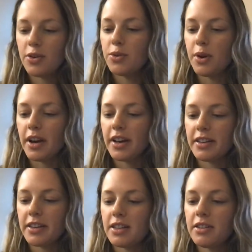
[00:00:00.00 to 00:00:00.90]
Ooh, I
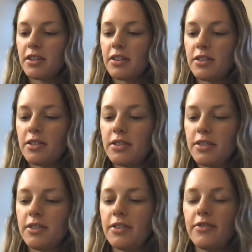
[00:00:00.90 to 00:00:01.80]
like the little
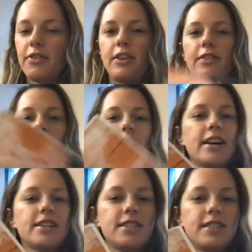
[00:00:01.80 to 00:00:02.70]
fun
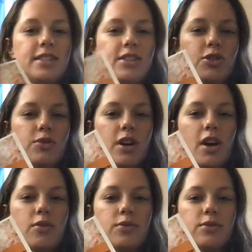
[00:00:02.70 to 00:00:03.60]
fact. Did you
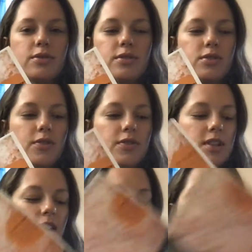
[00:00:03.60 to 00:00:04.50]
know? So if it's
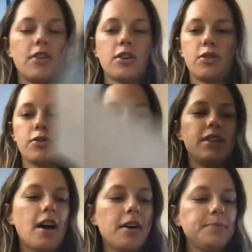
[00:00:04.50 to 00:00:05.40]
cut off, I'll go and read
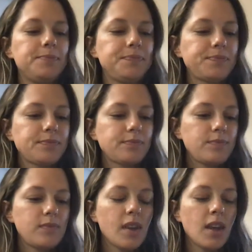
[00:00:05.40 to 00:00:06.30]
that.
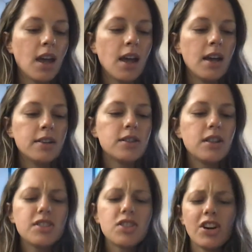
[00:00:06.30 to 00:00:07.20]
So
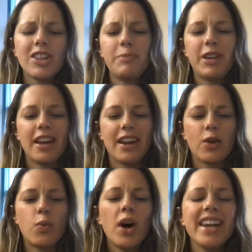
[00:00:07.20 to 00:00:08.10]
let's start at the
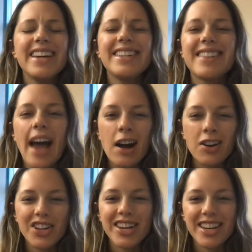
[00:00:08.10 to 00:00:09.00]
beginning. What
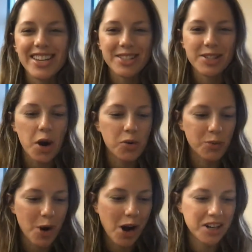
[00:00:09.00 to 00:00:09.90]
exactly is a
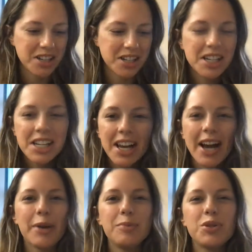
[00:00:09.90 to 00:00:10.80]
rock?
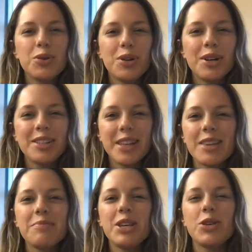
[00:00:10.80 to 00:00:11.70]
I'm sure,
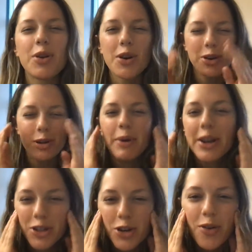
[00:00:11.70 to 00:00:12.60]
like me, you can already
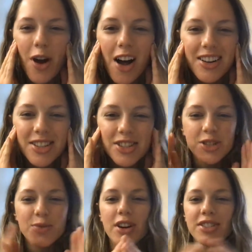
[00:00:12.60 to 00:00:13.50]
picture rocks,
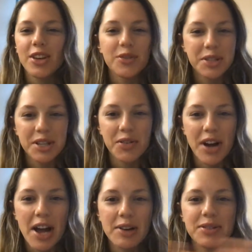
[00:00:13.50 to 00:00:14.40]
just rocks that you see
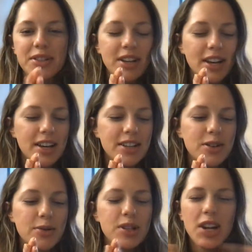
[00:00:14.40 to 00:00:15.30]
around.
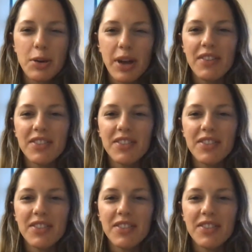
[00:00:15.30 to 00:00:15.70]
So it's not that we